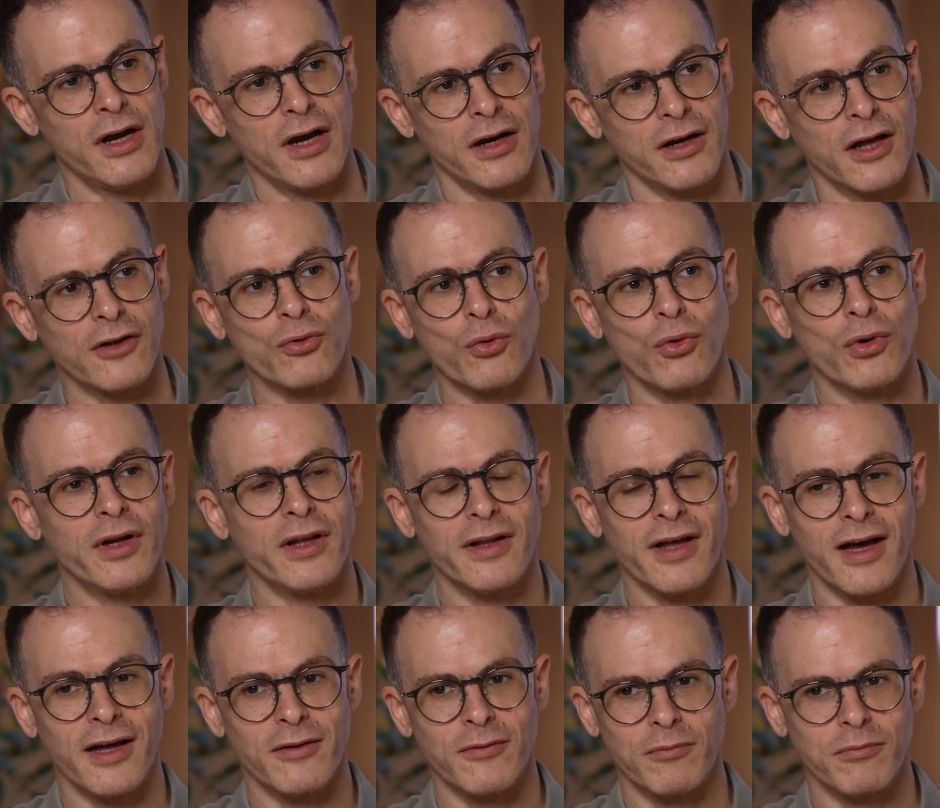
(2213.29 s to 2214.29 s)
Not only
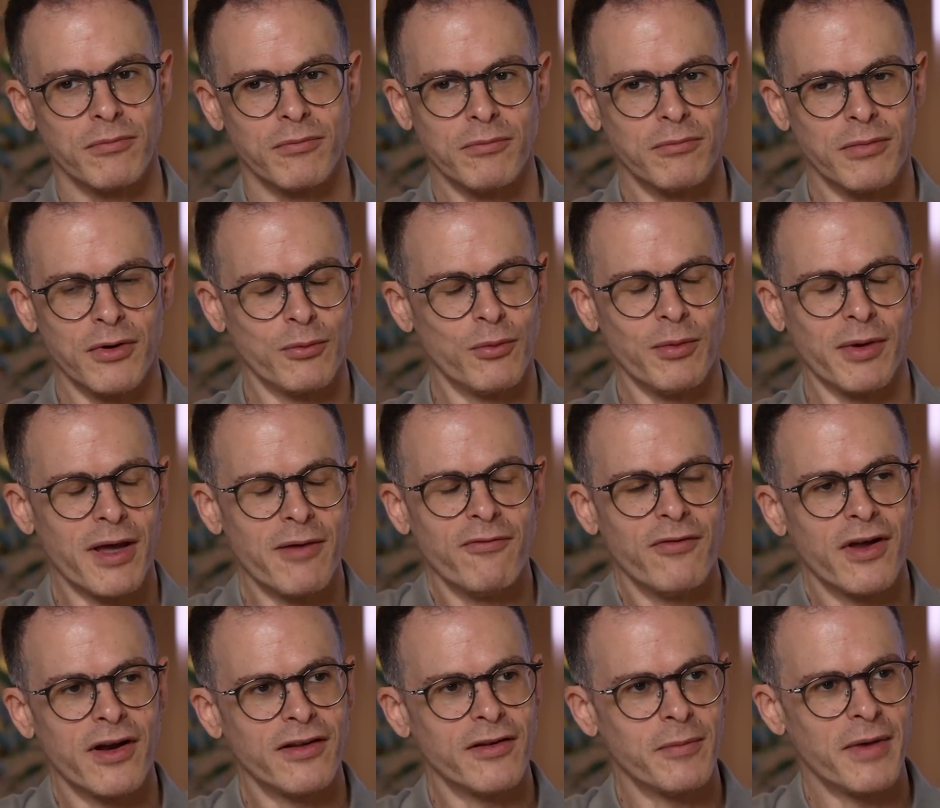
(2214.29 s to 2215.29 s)
that, but we became
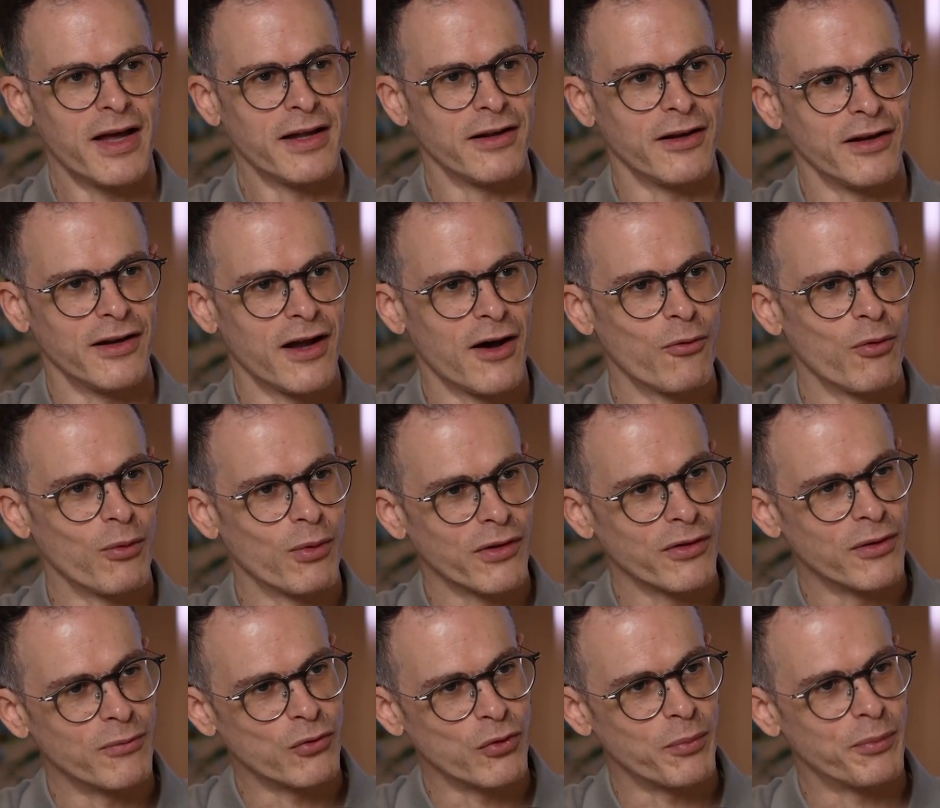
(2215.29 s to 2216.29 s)
very demanding. Now we want
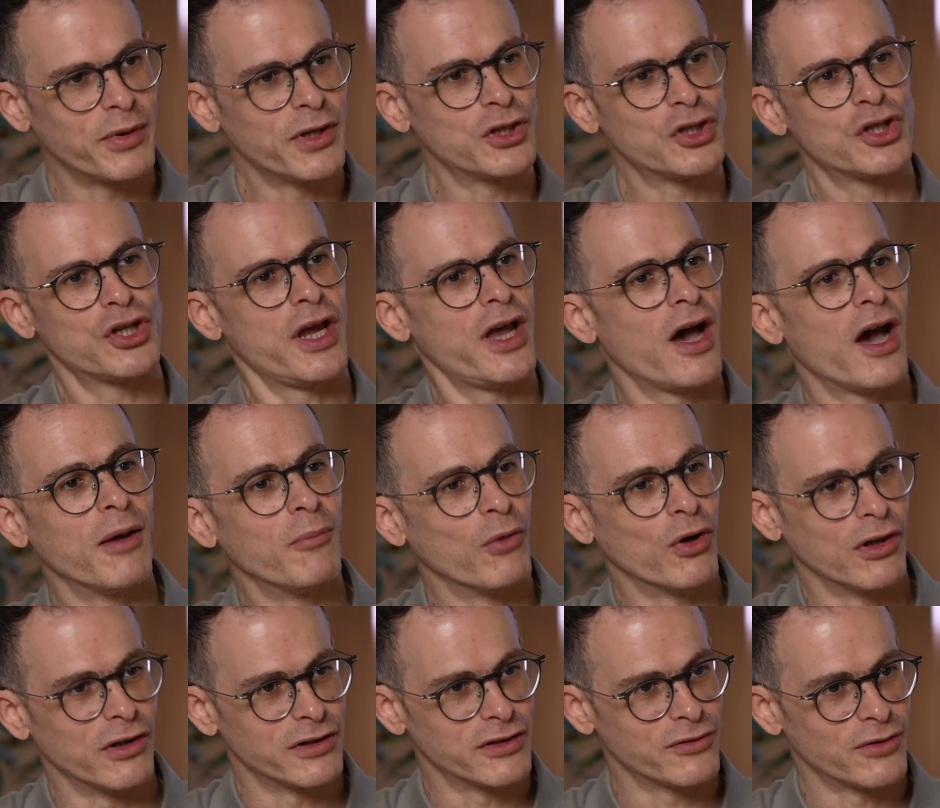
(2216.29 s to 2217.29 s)
them to pitch AI
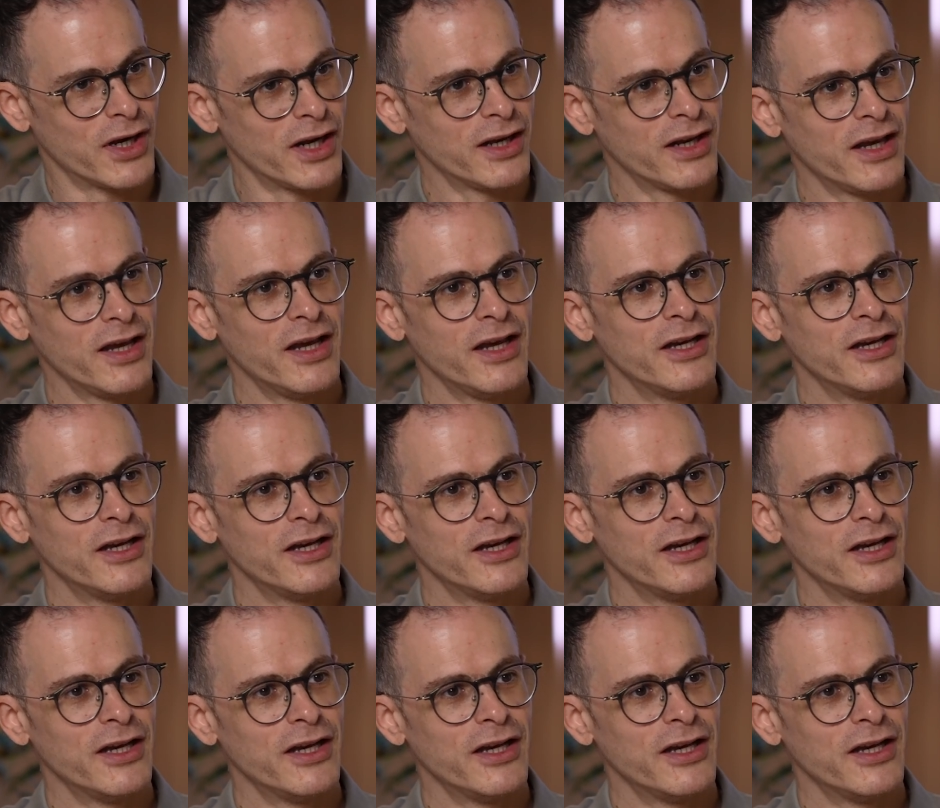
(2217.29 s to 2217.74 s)
models, right?